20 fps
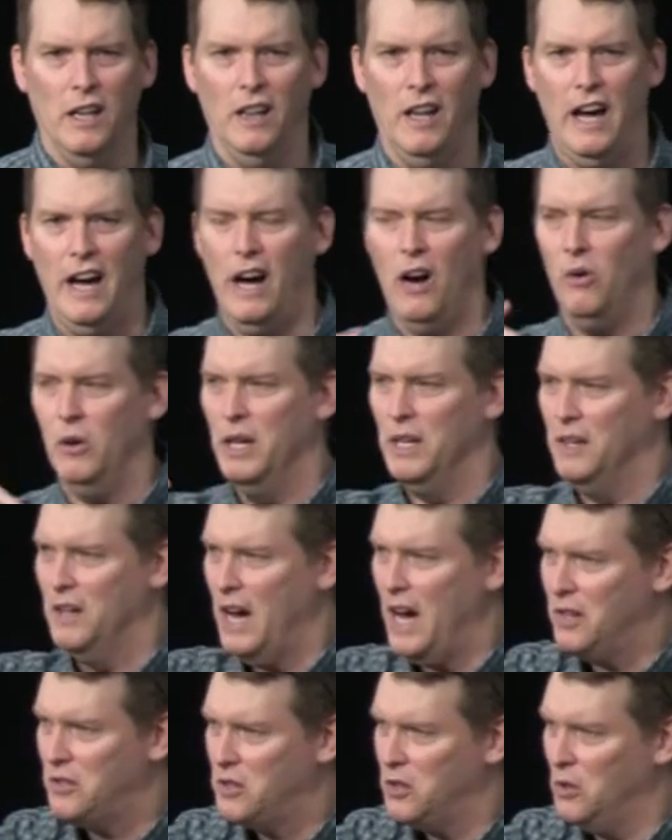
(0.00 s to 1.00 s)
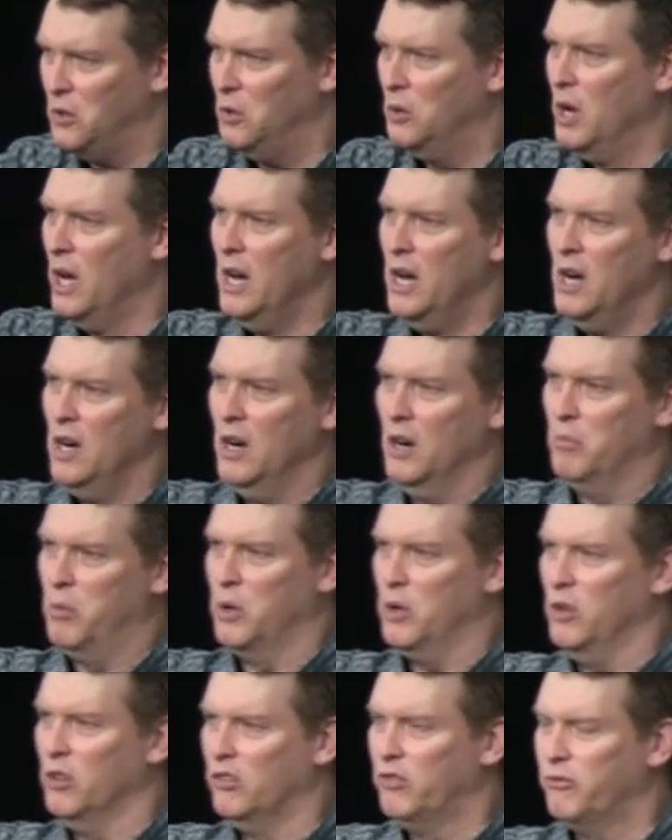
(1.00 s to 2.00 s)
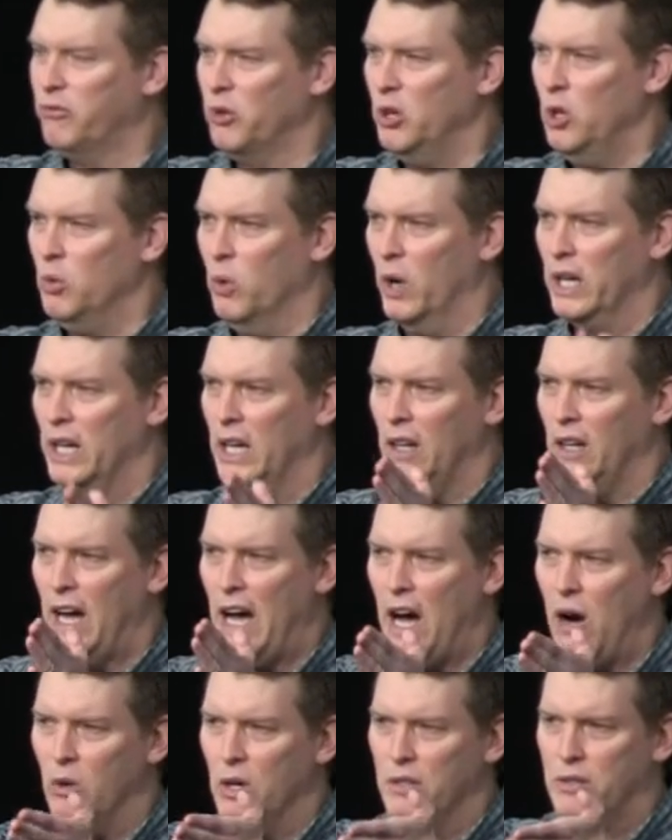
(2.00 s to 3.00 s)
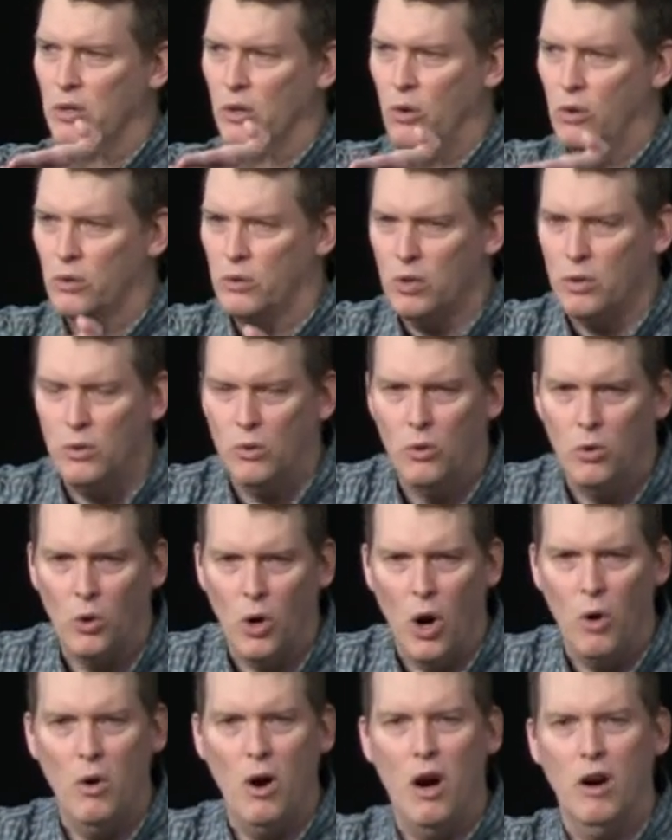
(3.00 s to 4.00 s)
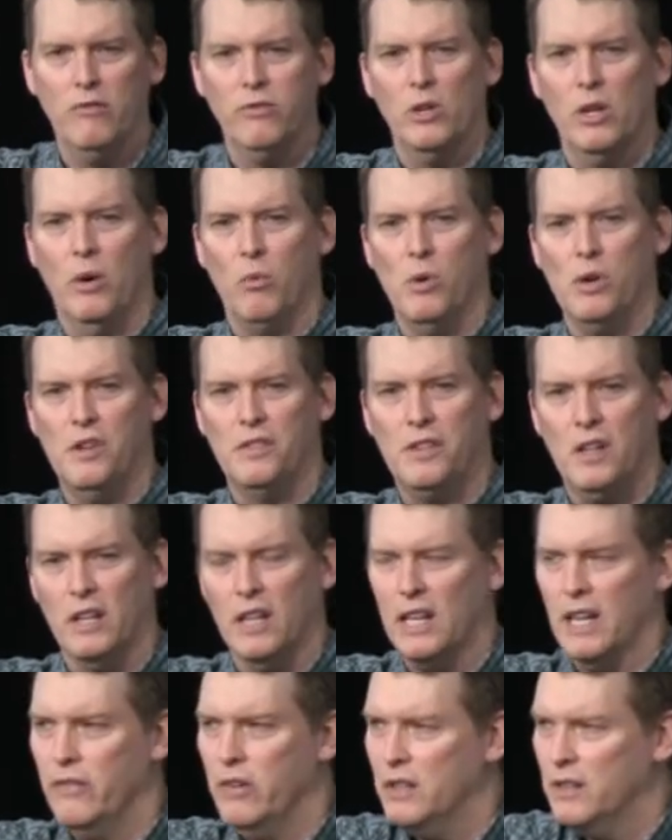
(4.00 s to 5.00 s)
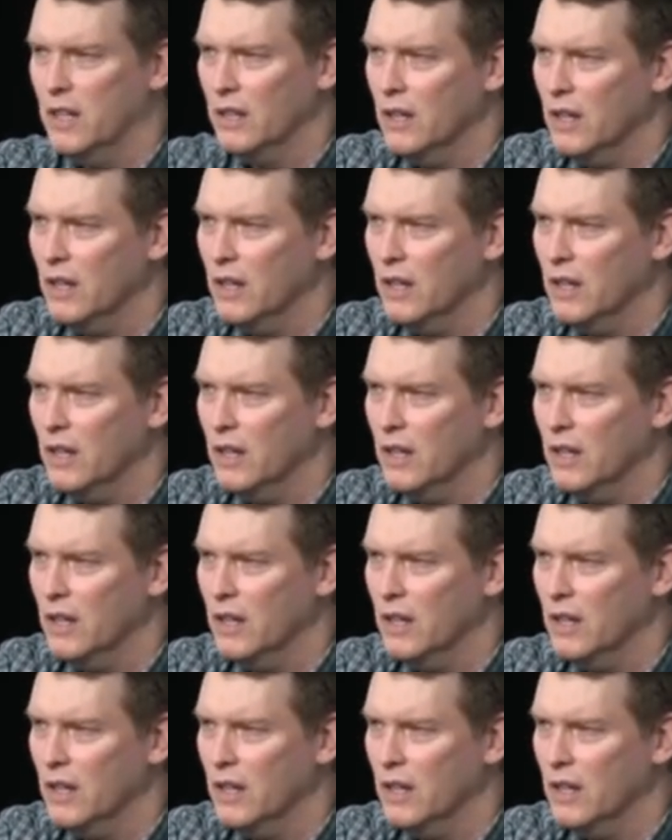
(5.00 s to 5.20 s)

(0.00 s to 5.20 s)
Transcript: allow it not to produce fruit. We're going to allow it to, to grow over, and we're just going to give it the